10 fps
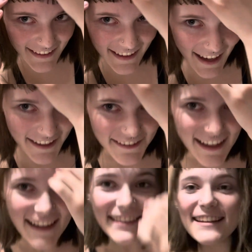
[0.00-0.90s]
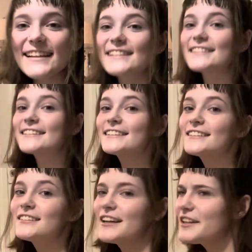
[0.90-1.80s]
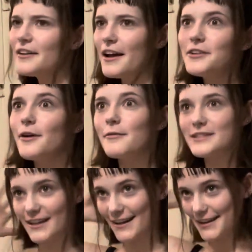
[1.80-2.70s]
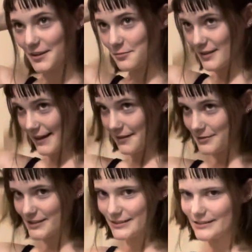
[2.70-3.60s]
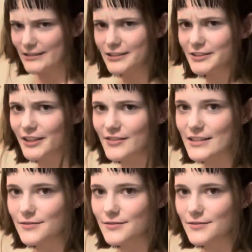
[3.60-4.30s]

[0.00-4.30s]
I don't hate these. I knew I wasn't gonna hate them, but like I was a little nervous.